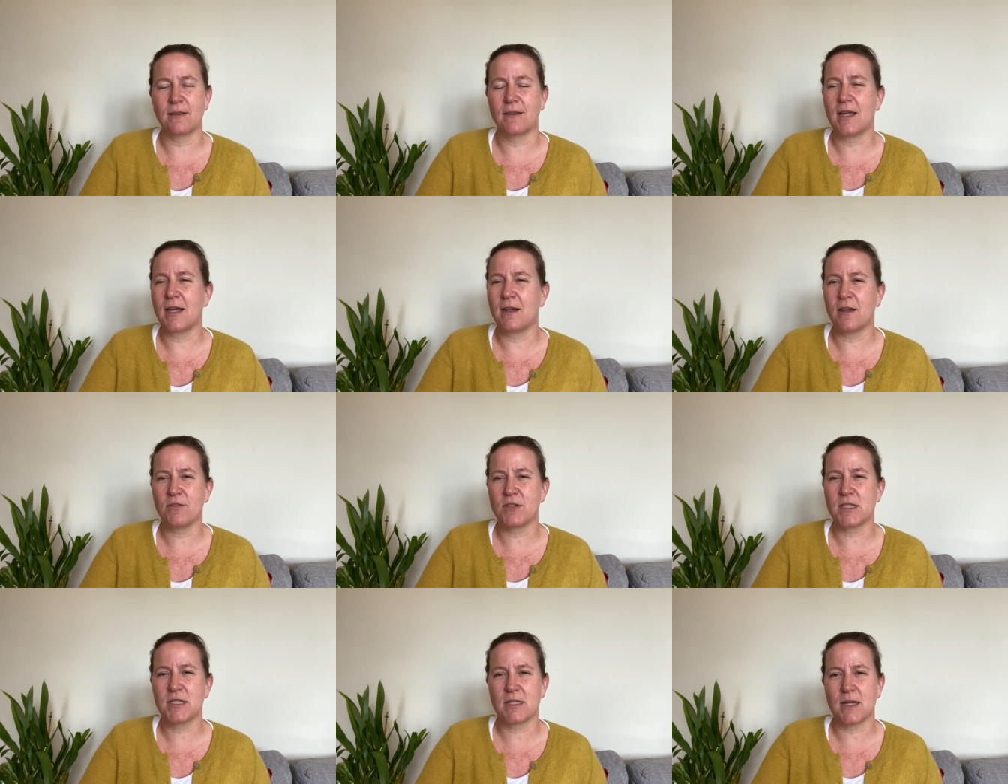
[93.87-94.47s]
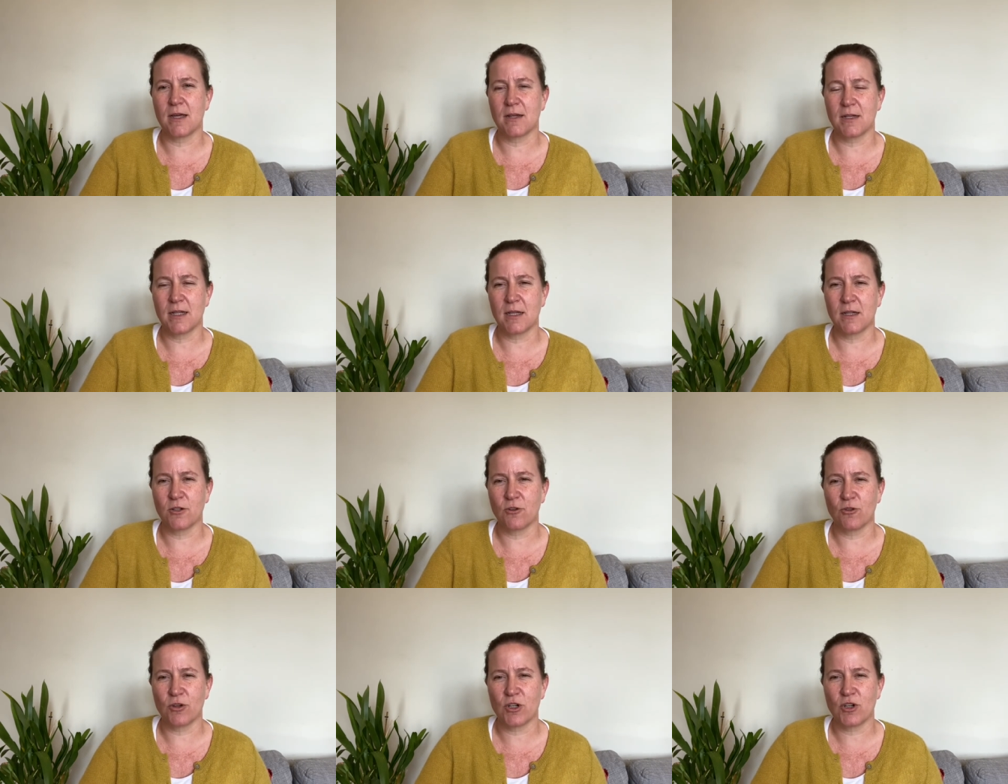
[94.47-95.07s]
They're never standing
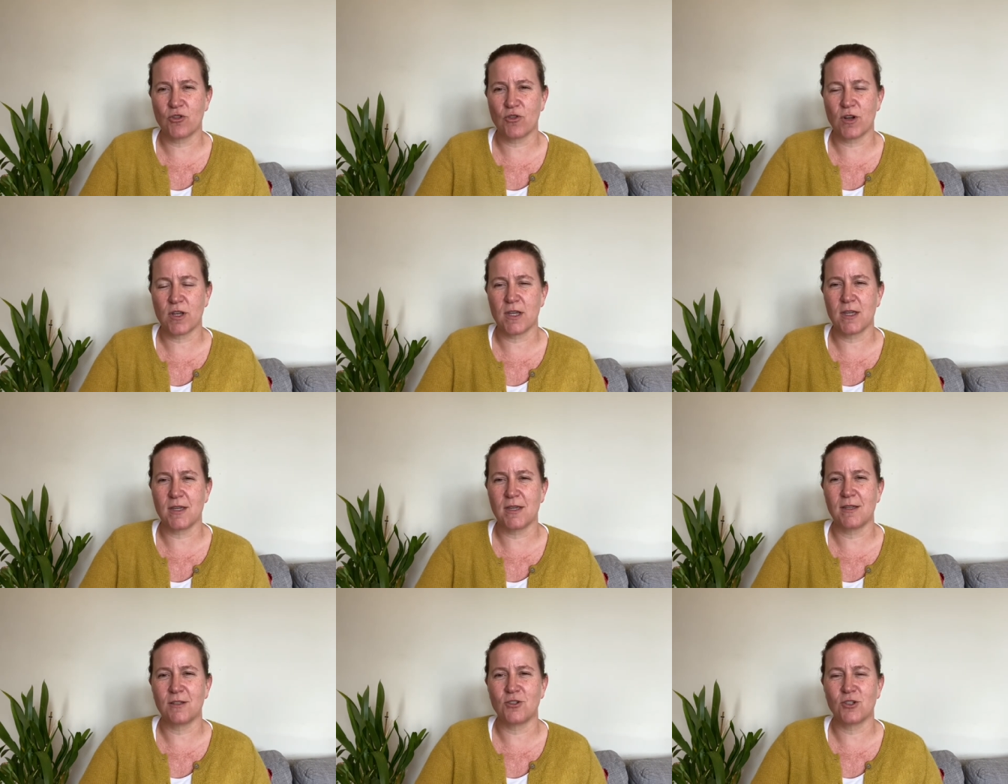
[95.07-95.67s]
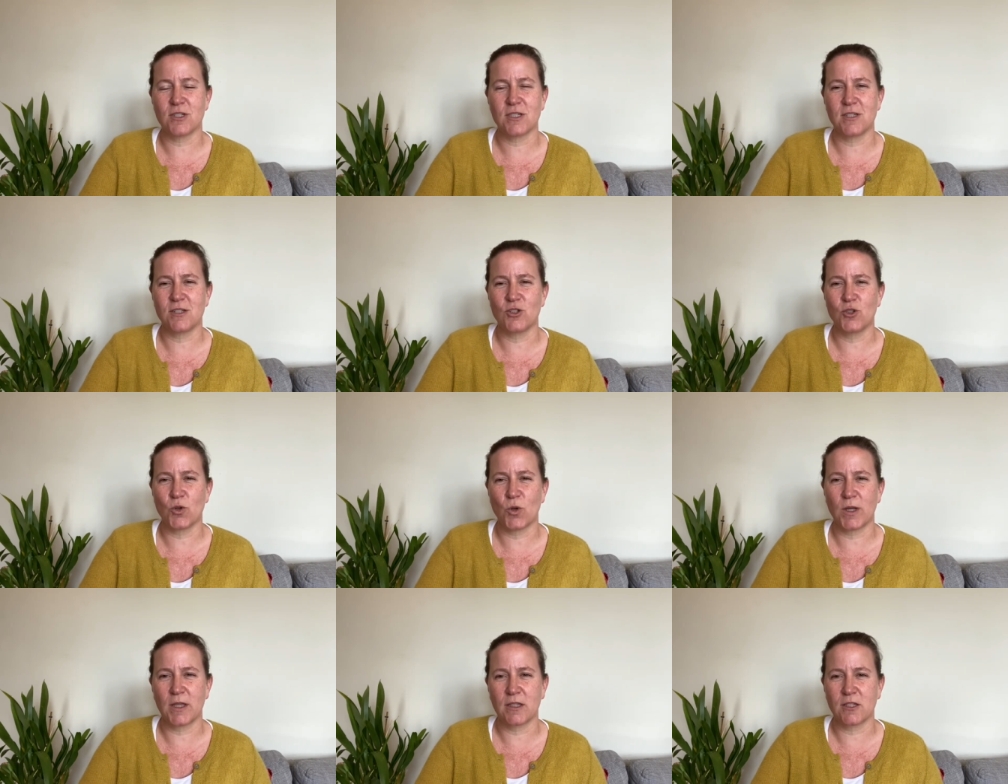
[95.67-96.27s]
under a tree, just
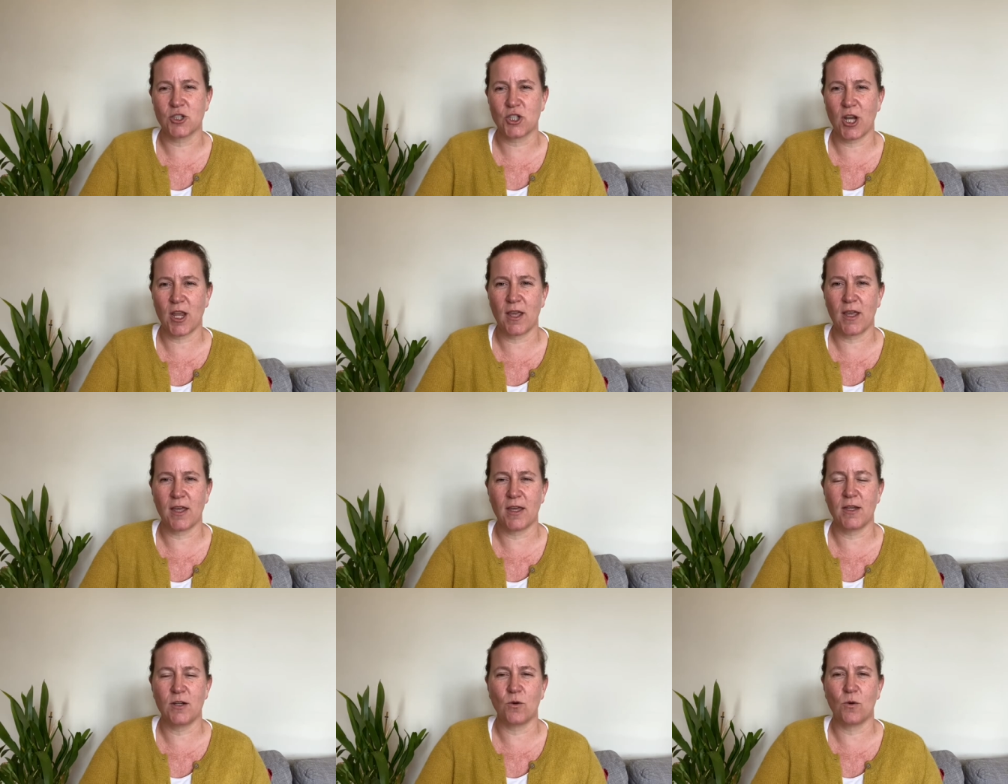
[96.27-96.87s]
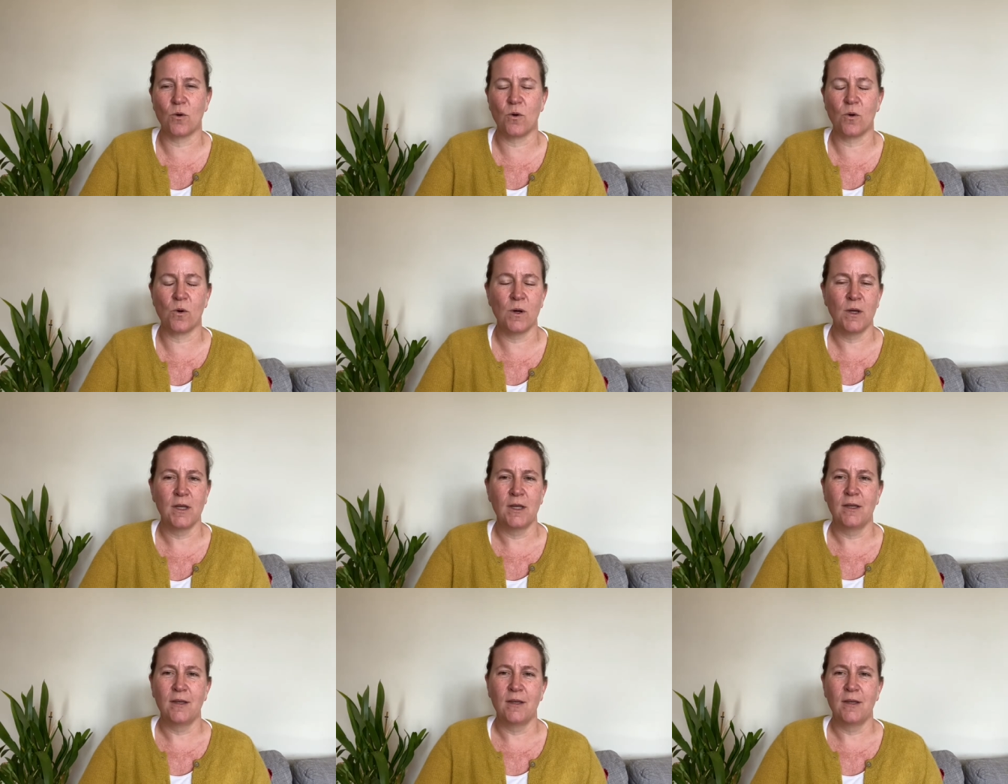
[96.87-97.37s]
enjoying the shade or,